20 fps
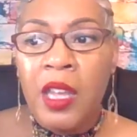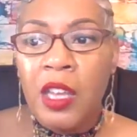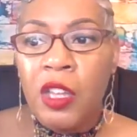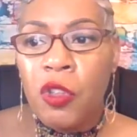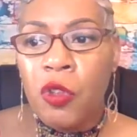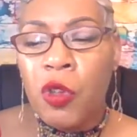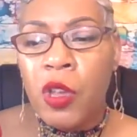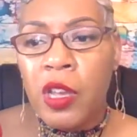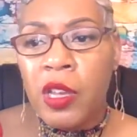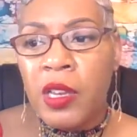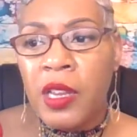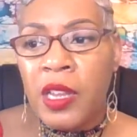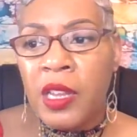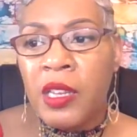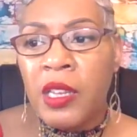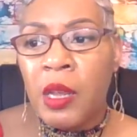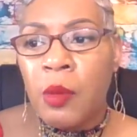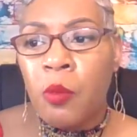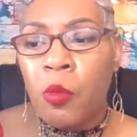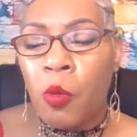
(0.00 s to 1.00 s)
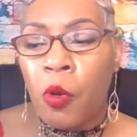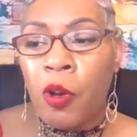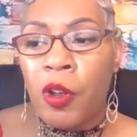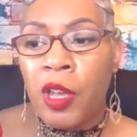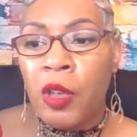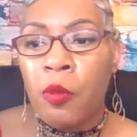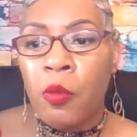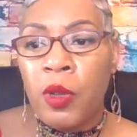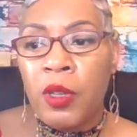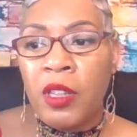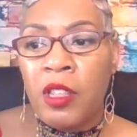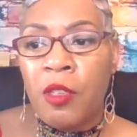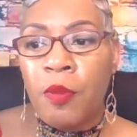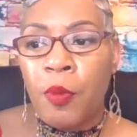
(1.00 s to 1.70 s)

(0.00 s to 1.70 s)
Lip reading: You could end up working with this